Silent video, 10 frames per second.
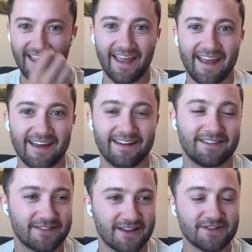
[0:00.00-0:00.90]
And
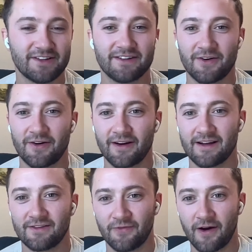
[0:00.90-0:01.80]
it's essentially a
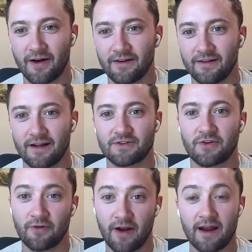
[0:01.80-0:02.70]
tokenized fund that's
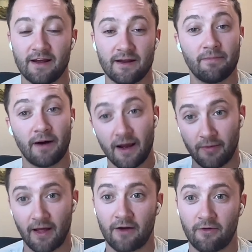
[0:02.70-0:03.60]
created by
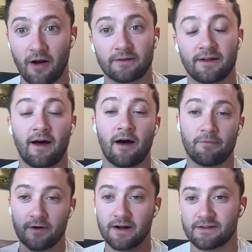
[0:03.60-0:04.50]
BlackRock that
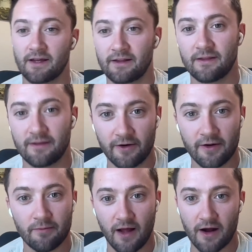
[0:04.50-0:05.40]
operates on the
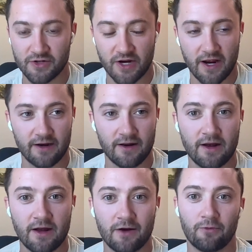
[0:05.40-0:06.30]
Ethereum blockchain,
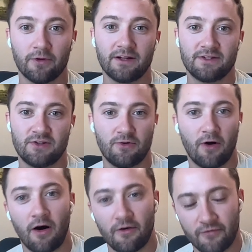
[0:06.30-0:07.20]
really to
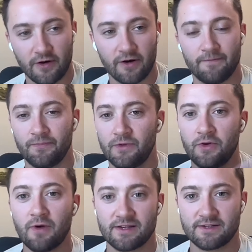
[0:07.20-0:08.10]
offer
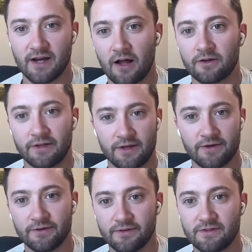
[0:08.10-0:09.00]
US dollar
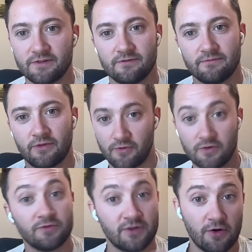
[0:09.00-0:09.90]
yields
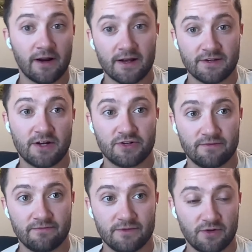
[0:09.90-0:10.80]
through
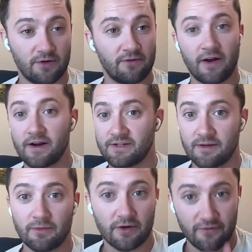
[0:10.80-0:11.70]
tokenization. So in a very
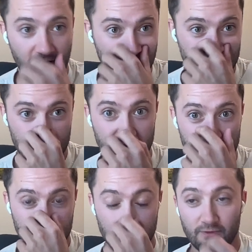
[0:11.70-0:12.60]
similar fashion
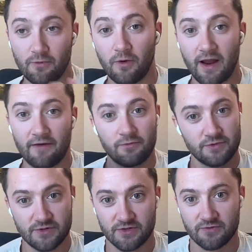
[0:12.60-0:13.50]
to what Evan
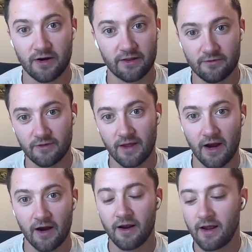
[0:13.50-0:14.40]
was just running through
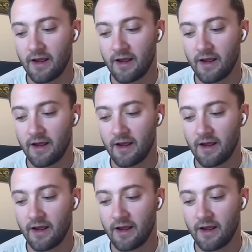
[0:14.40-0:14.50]
there.